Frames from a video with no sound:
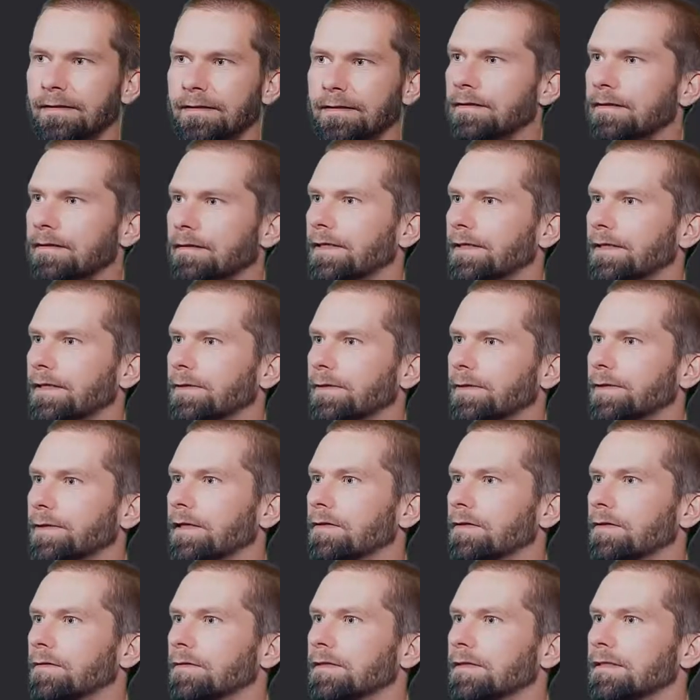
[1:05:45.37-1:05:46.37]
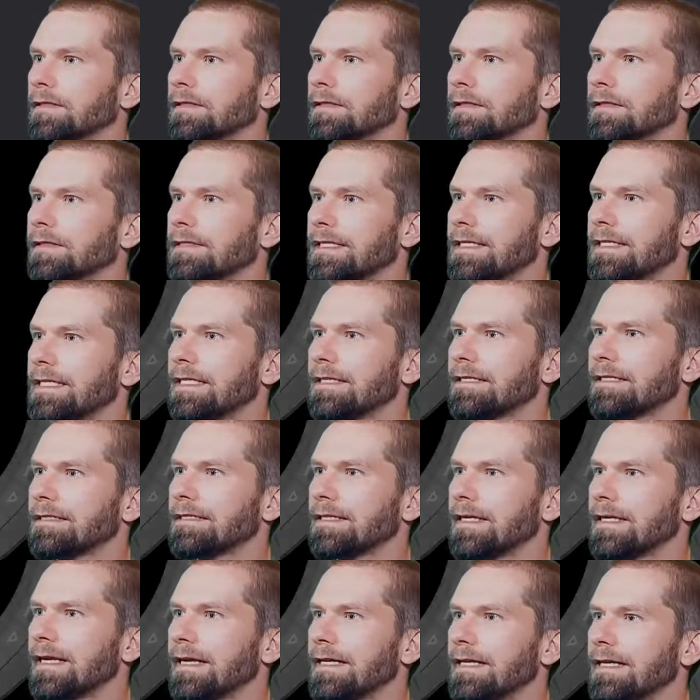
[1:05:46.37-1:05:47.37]
Here we go.
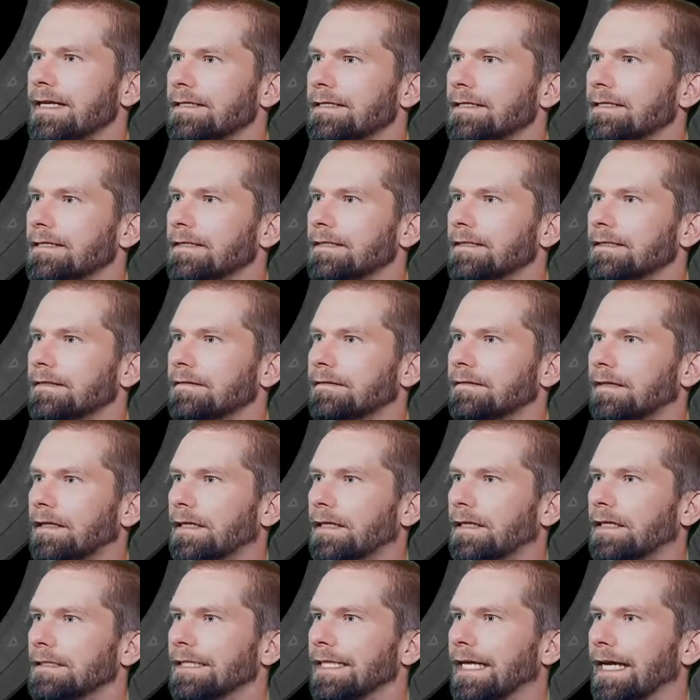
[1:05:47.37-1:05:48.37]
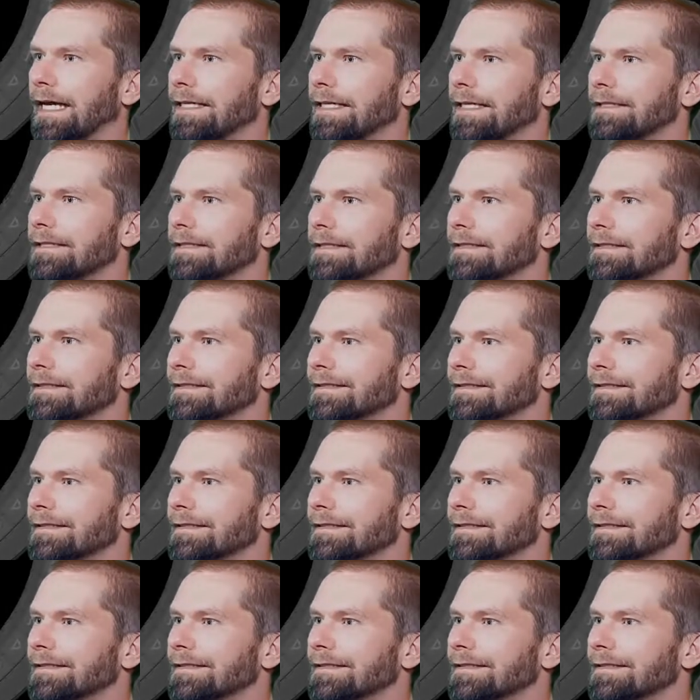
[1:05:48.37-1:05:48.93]
CSS target.